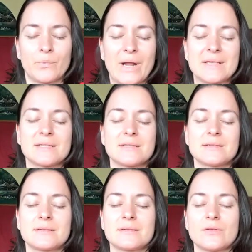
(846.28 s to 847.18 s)

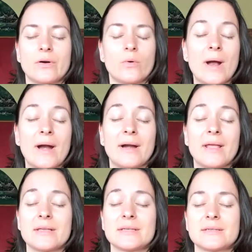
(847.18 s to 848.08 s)
presence or
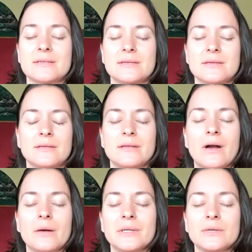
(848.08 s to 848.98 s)
awareness. There
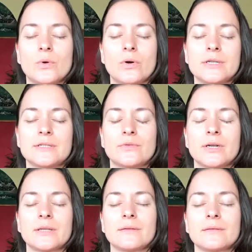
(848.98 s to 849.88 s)
are many words for
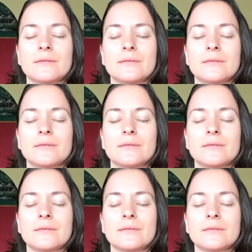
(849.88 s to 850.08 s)
it.